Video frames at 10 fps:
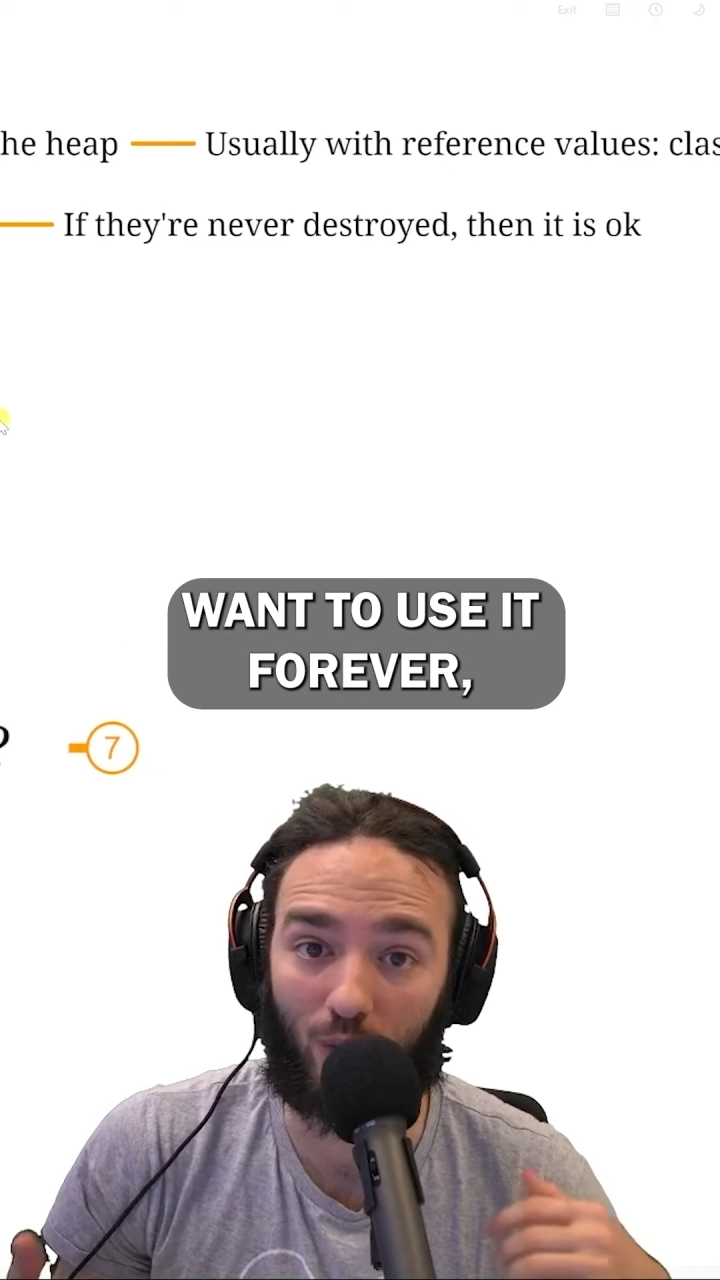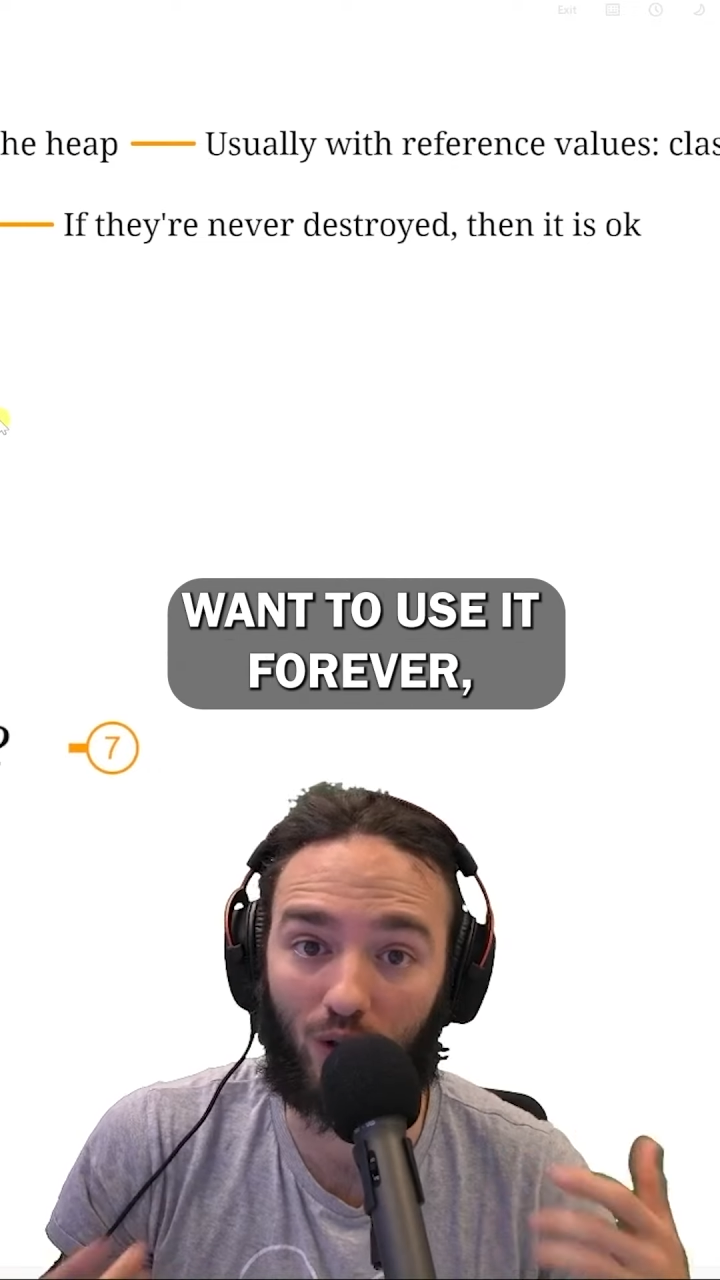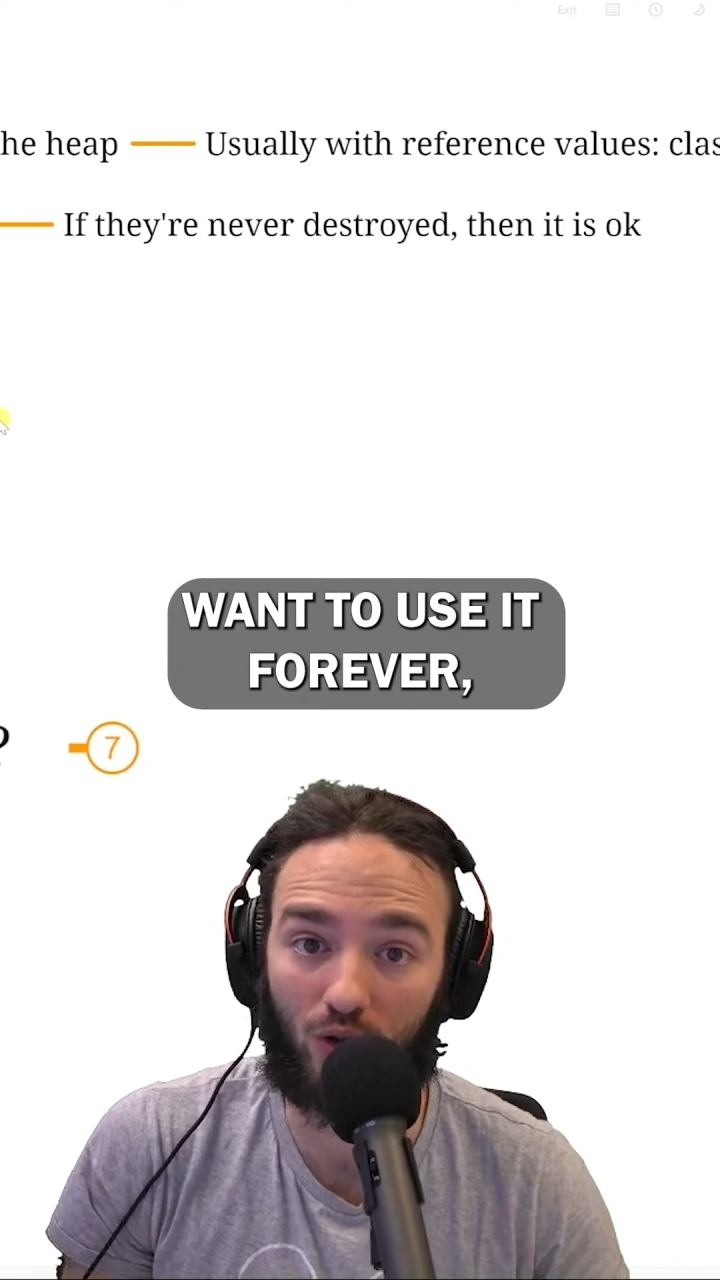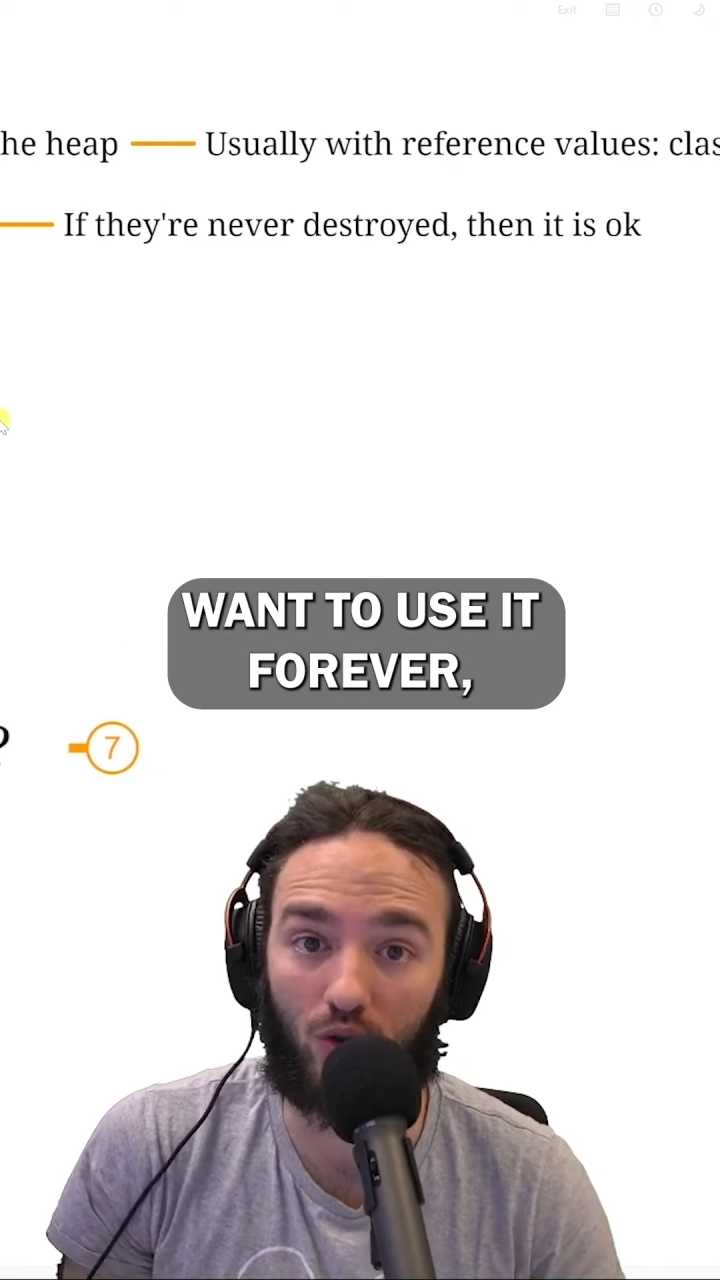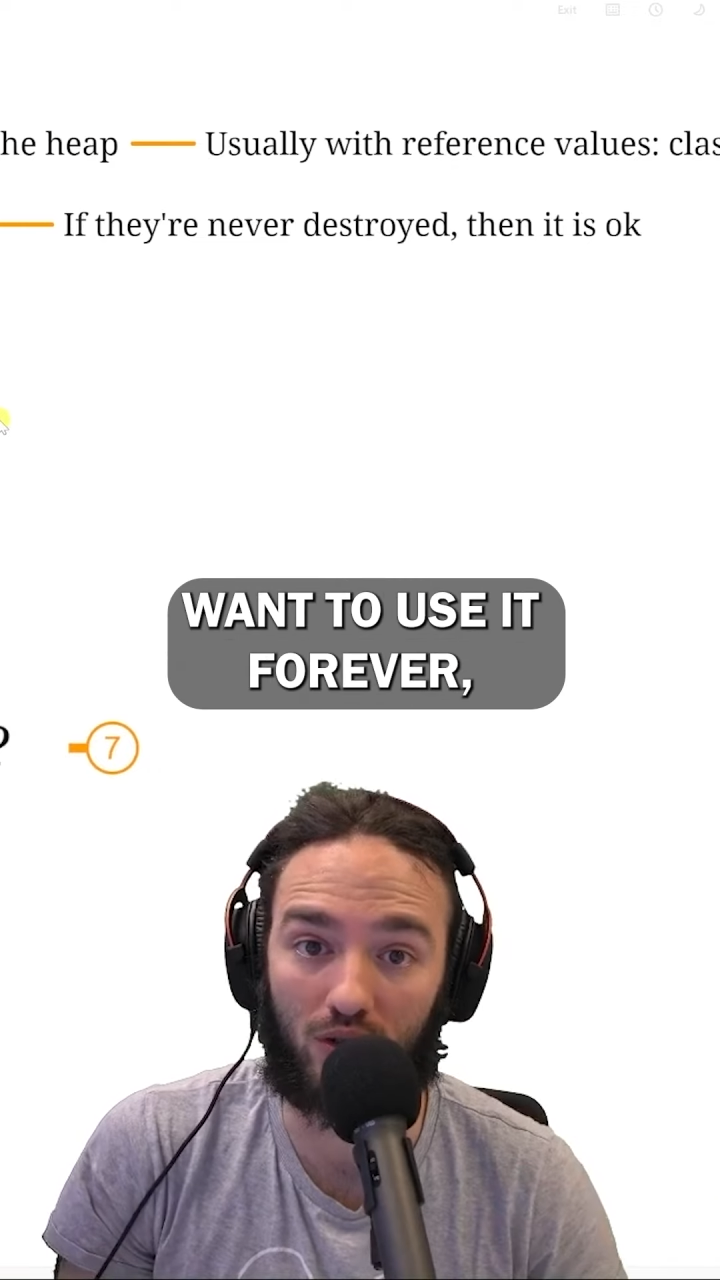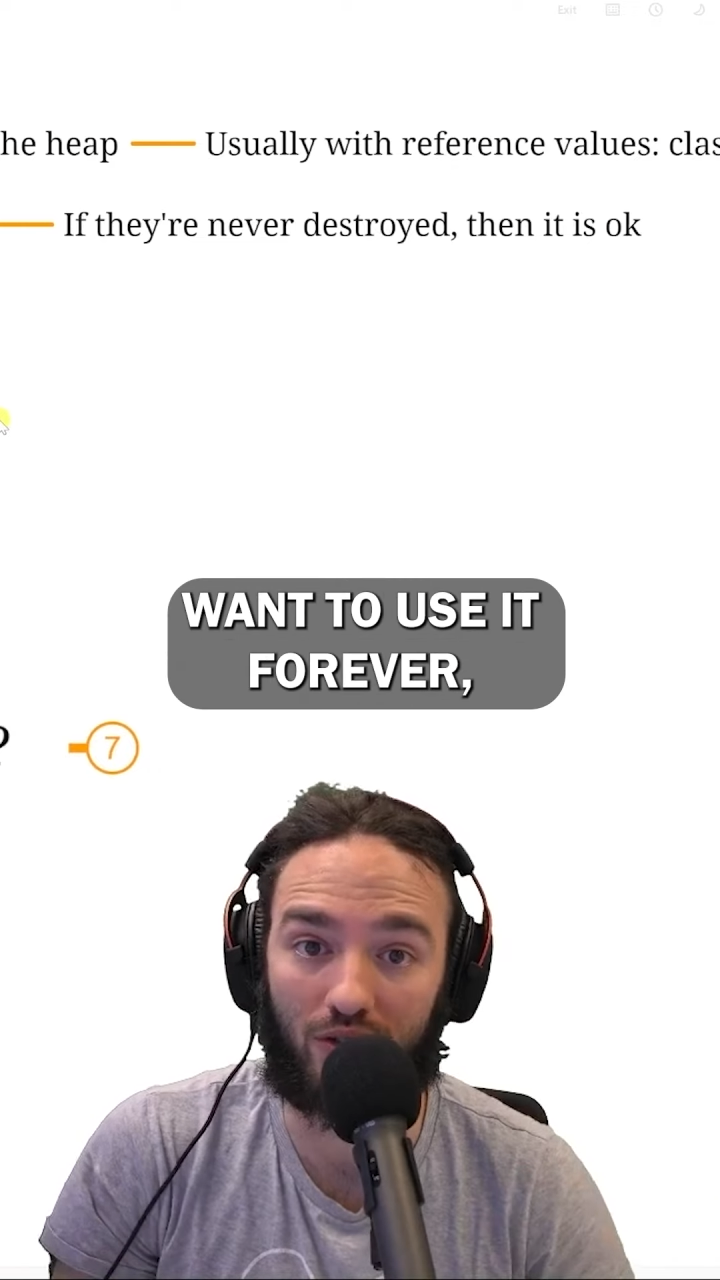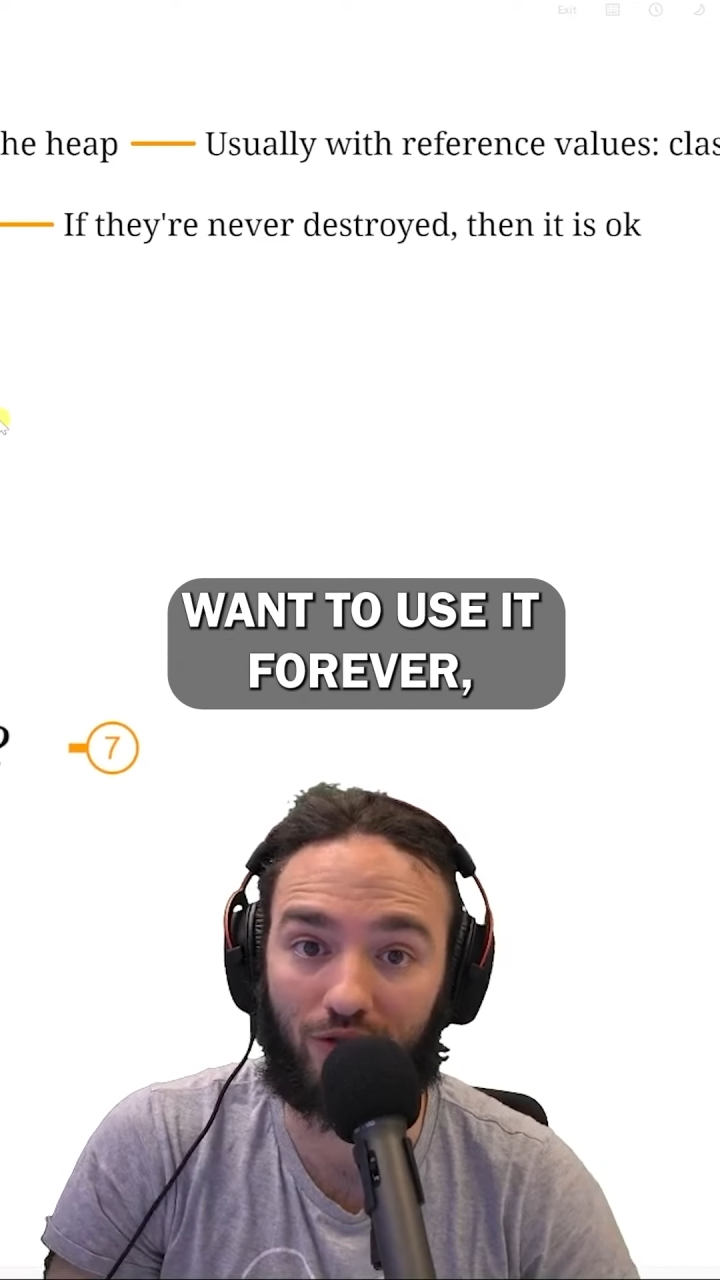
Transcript: want to use it